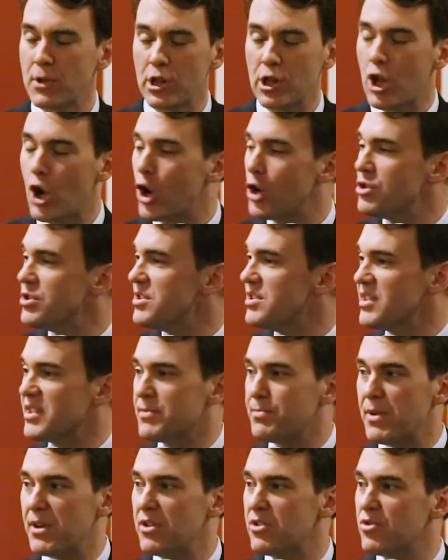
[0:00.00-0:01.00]
Largest
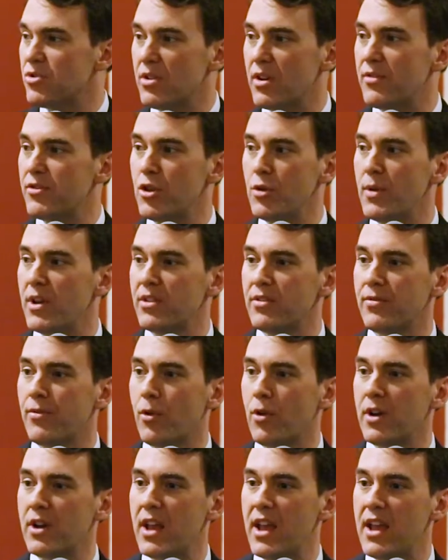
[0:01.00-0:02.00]
expenditure of U.S.
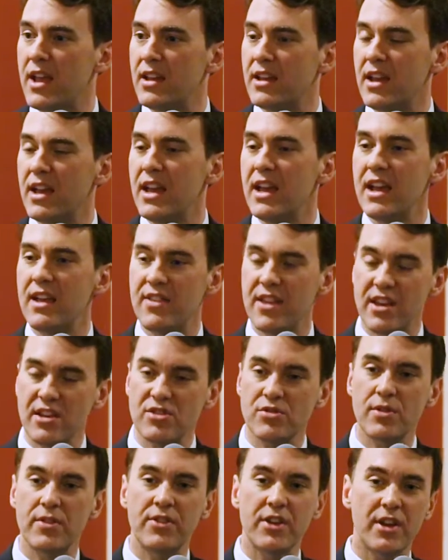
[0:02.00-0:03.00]
foreign aid in the
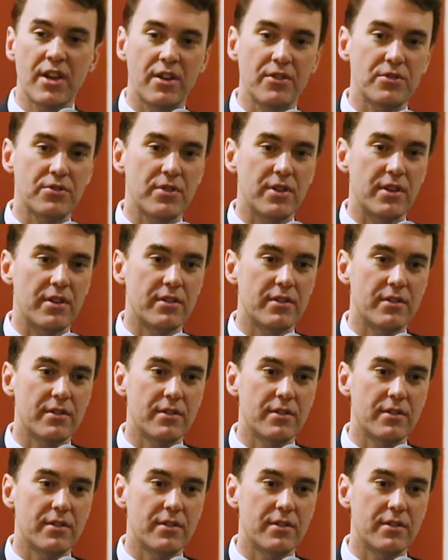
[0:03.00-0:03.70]
history of the country.